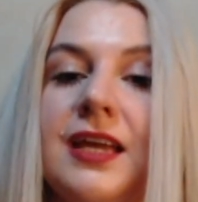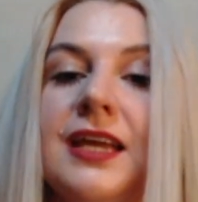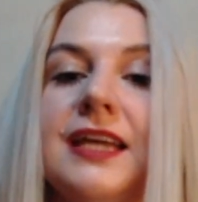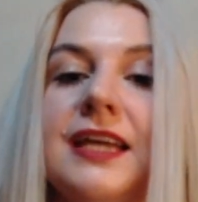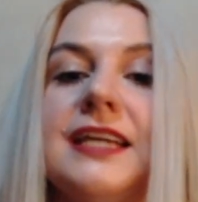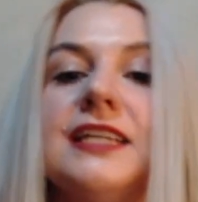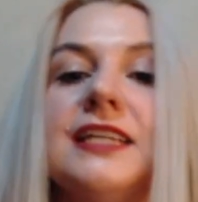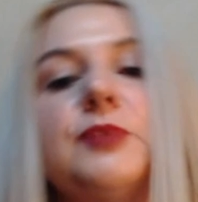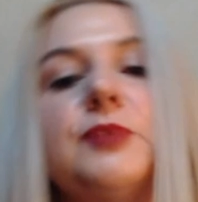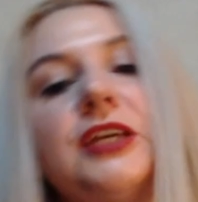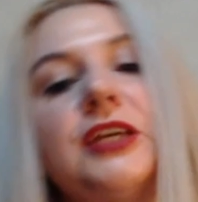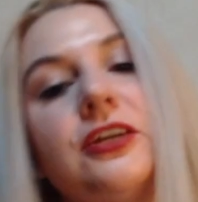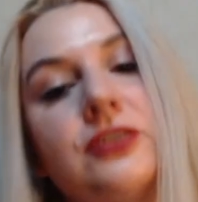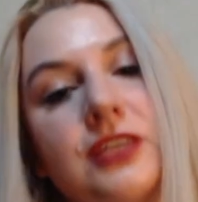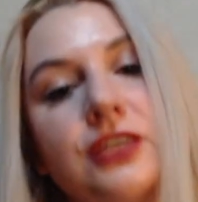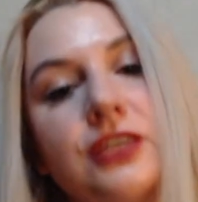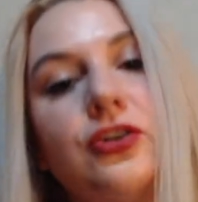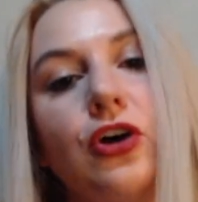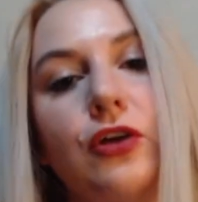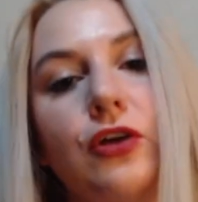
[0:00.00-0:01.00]
is because
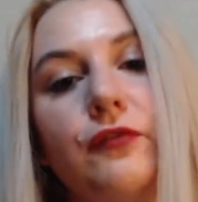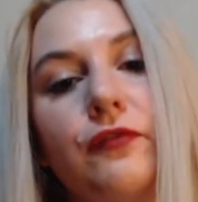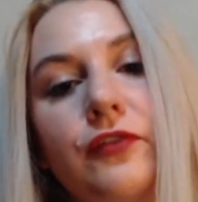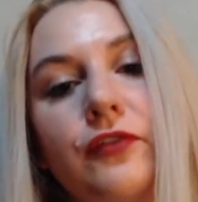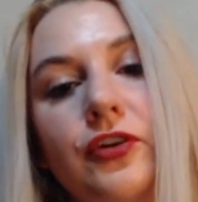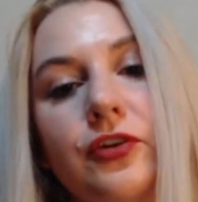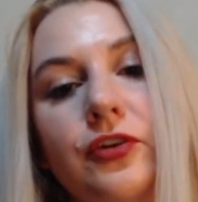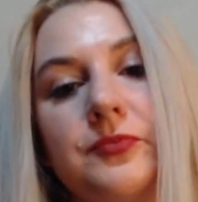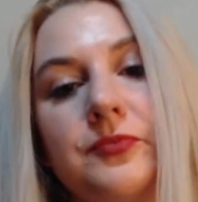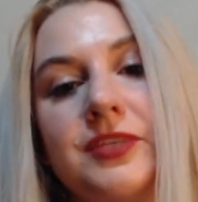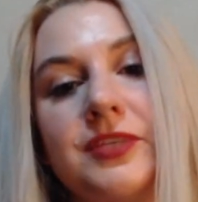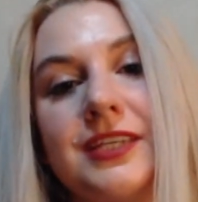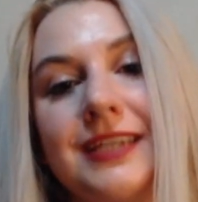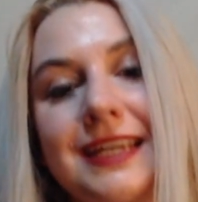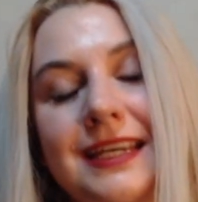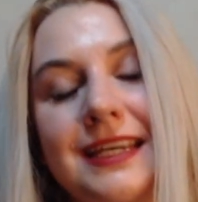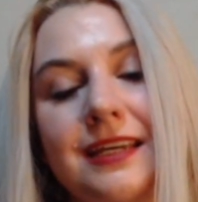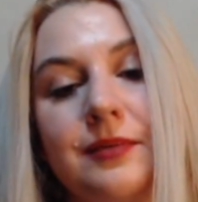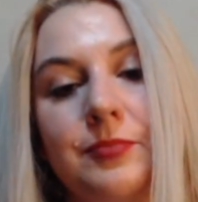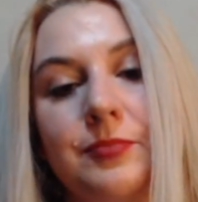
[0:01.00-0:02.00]
it confirms an
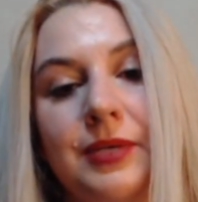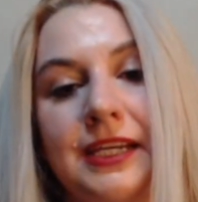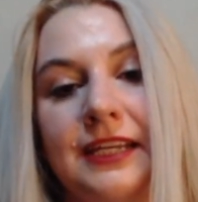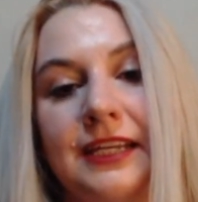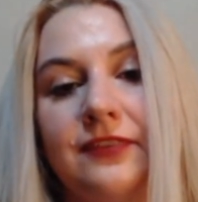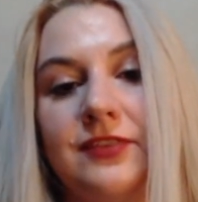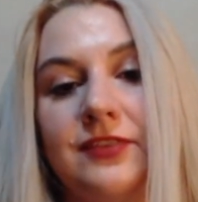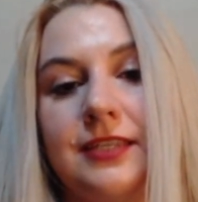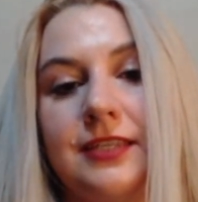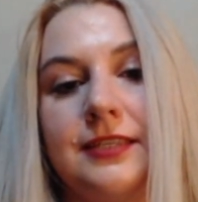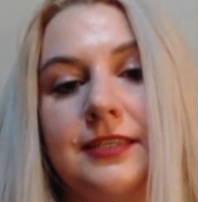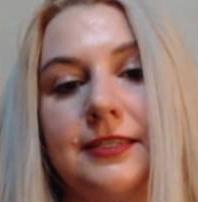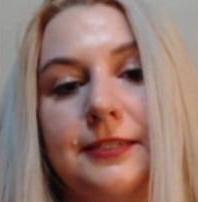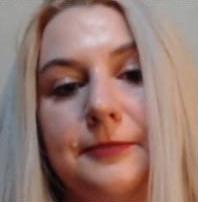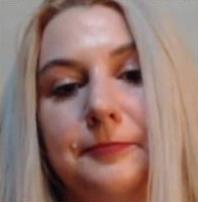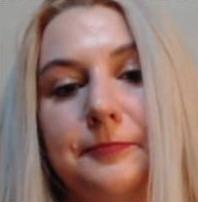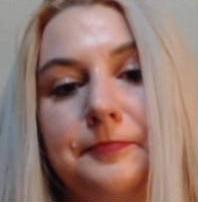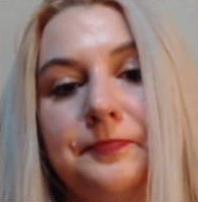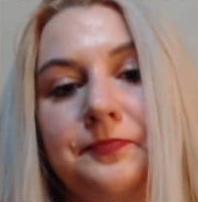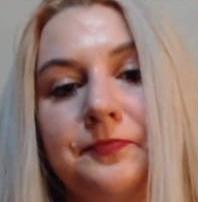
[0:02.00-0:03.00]
inner belief
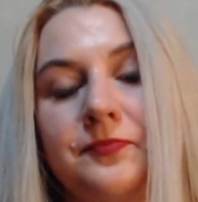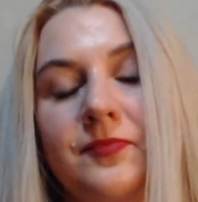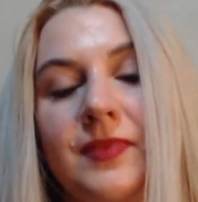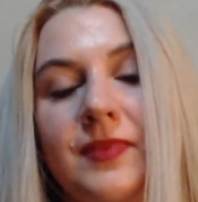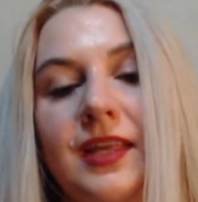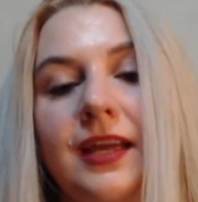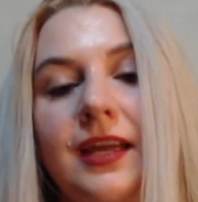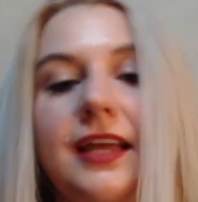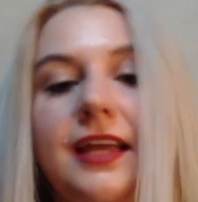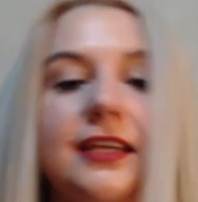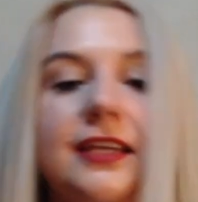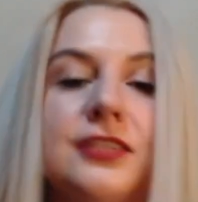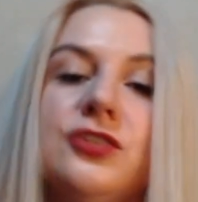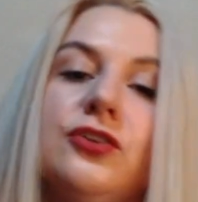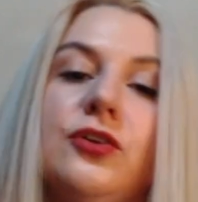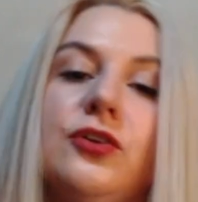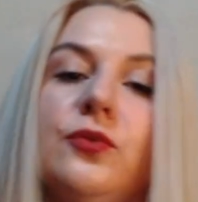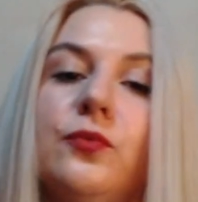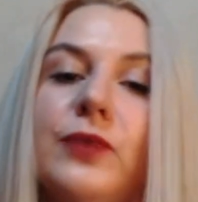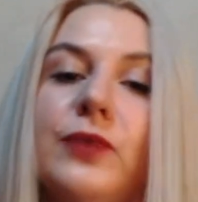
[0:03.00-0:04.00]
system. And
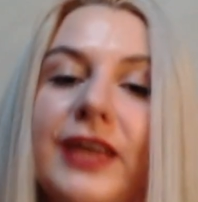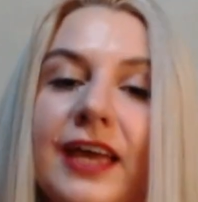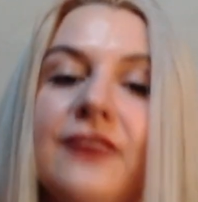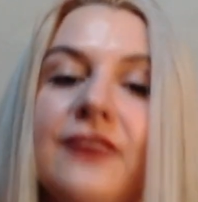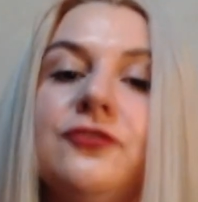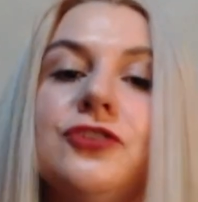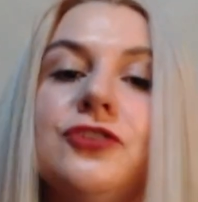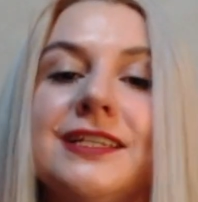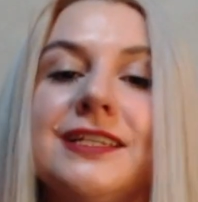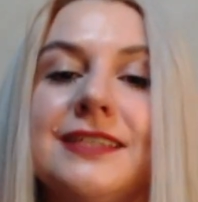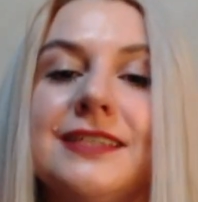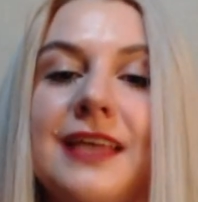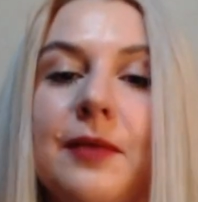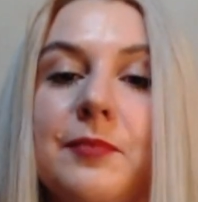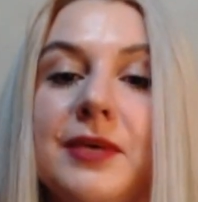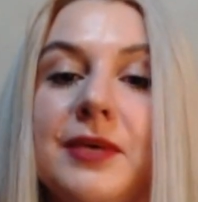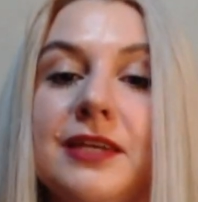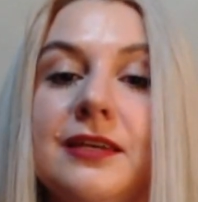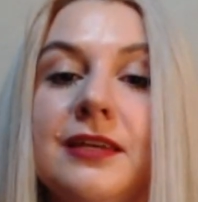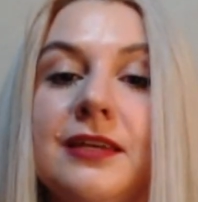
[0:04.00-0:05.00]
so we have to
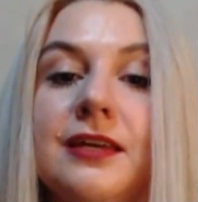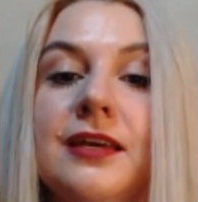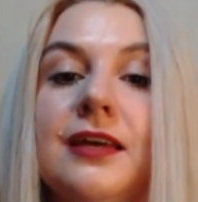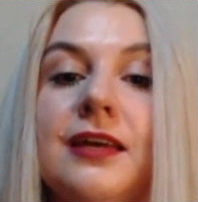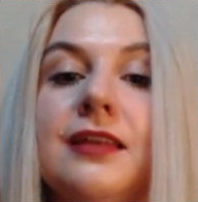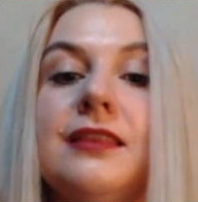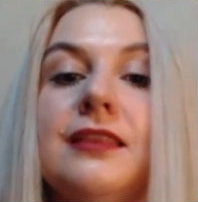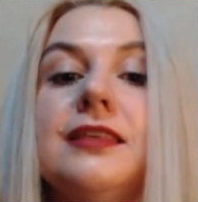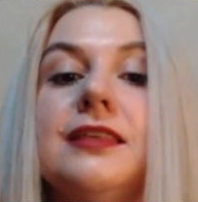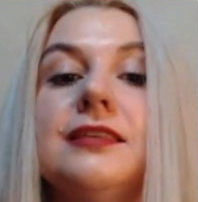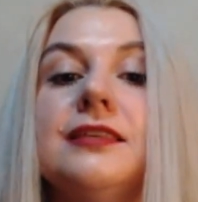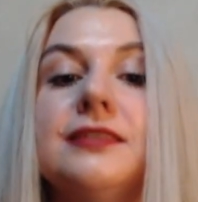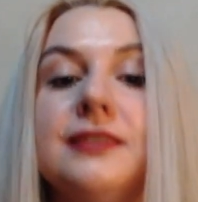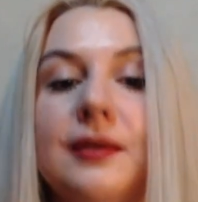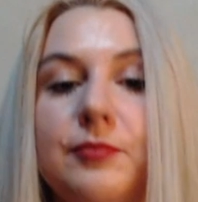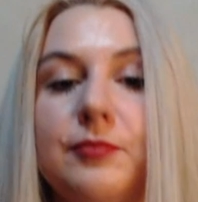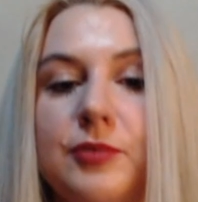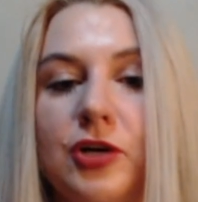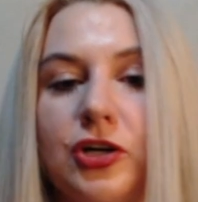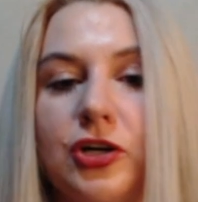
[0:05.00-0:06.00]
examine the
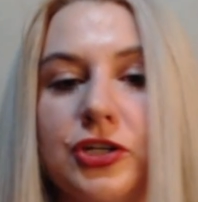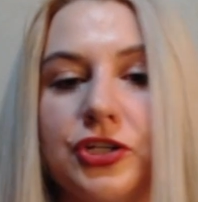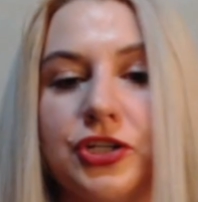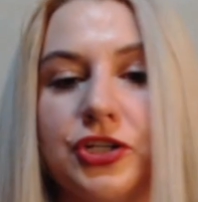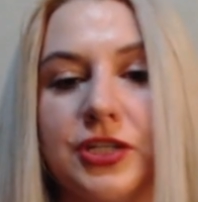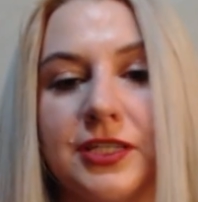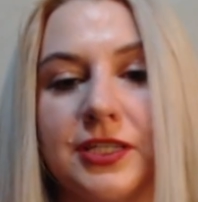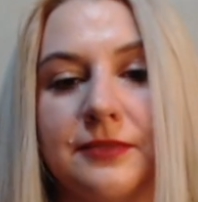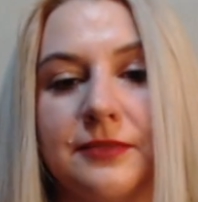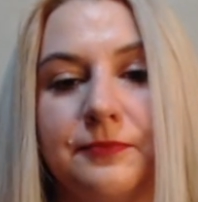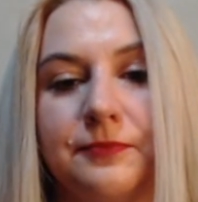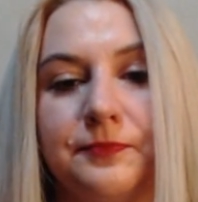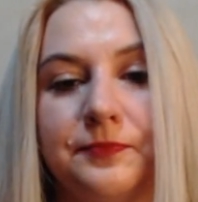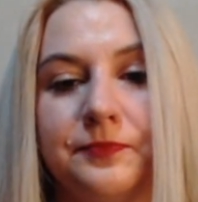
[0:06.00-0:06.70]
subconscious.